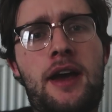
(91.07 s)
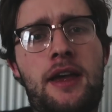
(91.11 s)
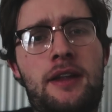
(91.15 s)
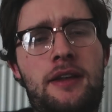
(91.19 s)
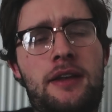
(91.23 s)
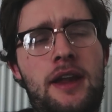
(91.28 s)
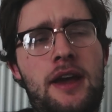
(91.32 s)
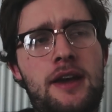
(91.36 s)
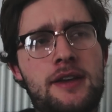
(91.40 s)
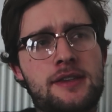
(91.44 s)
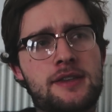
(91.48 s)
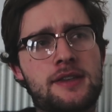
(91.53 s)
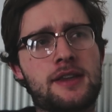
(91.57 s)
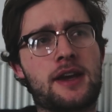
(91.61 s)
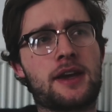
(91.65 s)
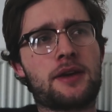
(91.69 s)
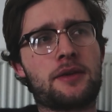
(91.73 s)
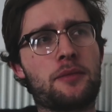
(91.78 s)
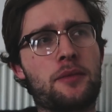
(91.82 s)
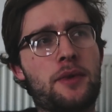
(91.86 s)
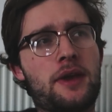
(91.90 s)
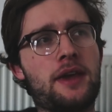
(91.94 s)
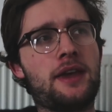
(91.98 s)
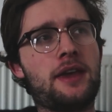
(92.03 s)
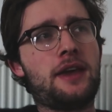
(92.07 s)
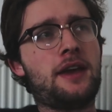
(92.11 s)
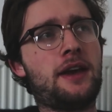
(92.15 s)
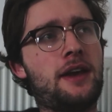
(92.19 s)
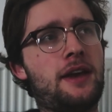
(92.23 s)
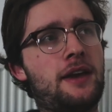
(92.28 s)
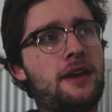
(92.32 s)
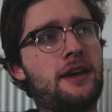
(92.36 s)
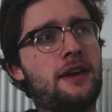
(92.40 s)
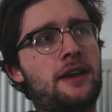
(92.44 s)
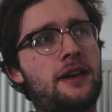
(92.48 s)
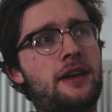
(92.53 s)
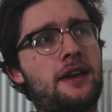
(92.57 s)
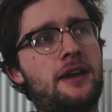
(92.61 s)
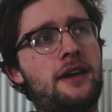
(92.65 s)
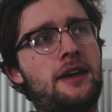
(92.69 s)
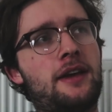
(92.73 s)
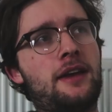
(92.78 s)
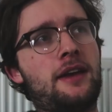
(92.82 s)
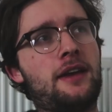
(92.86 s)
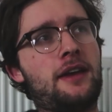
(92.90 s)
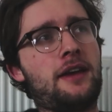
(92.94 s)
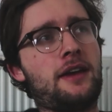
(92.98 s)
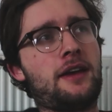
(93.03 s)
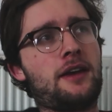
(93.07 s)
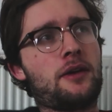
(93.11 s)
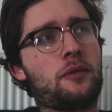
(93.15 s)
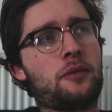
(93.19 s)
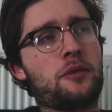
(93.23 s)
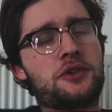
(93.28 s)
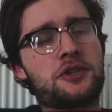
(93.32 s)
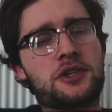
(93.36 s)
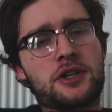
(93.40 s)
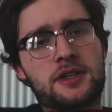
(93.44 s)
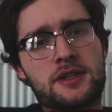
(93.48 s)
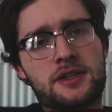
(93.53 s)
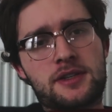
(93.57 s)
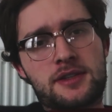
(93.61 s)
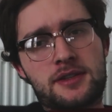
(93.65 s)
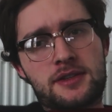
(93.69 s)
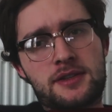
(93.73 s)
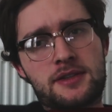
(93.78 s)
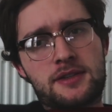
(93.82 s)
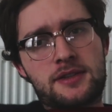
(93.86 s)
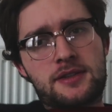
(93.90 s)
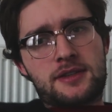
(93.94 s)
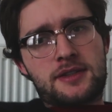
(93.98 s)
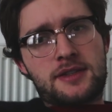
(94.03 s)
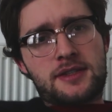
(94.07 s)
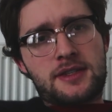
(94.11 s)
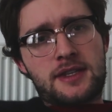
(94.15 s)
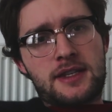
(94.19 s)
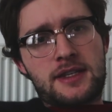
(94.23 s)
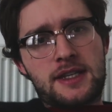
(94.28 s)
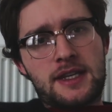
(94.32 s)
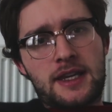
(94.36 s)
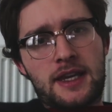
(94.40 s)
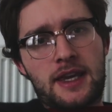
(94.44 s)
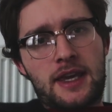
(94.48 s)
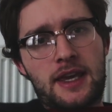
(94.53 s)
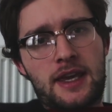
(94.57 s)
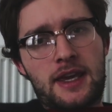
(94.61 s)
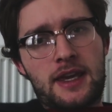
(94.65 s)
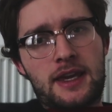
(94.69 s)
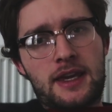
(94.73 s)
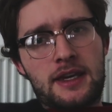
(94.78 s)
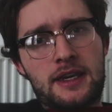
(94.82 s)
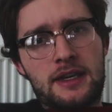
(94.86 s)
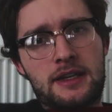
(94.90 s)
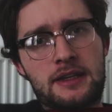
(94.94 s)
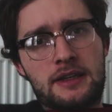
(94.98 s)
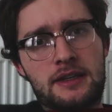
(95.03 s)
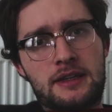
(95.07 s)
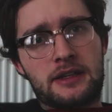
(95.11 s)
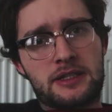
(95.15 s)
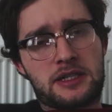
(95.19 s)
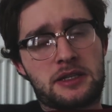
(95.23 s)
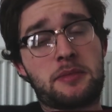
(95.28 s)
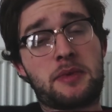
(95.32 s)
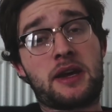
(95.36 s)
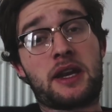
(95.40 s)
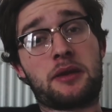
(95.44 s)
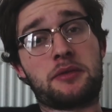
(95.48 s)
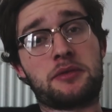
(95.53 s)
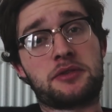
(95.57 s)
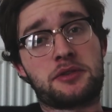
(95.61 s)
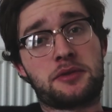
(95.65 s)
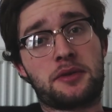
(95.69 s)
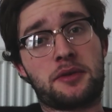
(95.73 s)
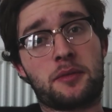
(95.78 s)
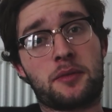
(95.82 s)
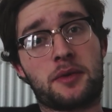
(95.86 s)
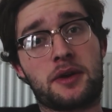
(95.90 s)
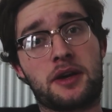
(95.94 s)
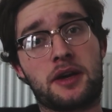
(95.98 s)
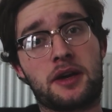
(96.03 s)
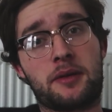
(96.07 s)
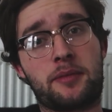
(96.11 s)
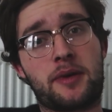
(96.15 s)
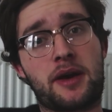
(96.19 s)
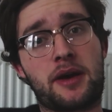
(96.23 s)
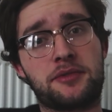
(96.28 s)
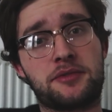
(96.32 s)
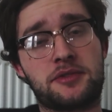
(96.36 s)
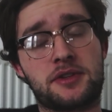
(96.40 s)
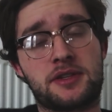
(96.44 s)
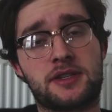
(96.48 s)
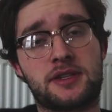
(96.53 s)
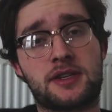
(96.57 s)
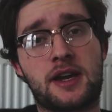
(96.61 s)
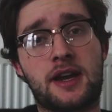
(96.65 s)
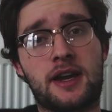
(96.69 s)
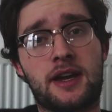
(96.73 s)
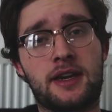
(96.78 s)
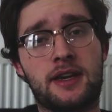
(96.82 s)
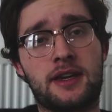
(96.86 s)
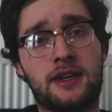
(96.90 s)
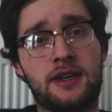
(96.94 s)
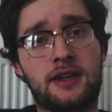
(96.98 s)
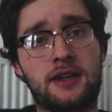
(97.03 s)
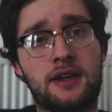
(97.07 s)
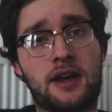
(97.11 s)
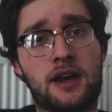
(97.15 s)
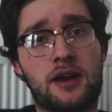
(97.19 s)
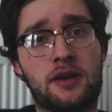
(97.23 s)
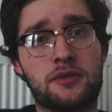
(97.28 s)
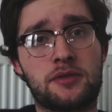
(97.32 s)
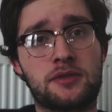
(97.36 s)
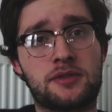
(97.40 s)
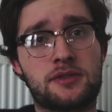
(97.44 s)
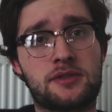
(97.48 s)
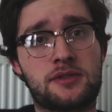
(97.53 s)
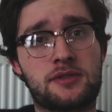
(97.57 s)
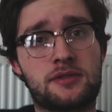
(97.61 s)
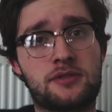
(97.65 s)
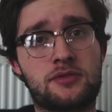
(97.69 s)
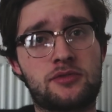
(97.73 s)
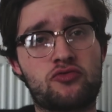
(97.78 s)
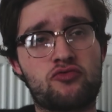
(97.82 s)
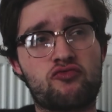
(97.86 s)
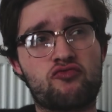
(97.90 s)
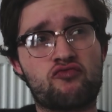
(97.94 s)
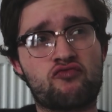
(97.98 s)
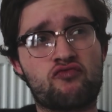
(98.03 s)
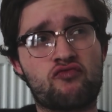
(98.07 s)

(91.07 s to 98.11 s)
Last night we were just sitting here. Actually, Maddie was doing work, but I was just sat here. I was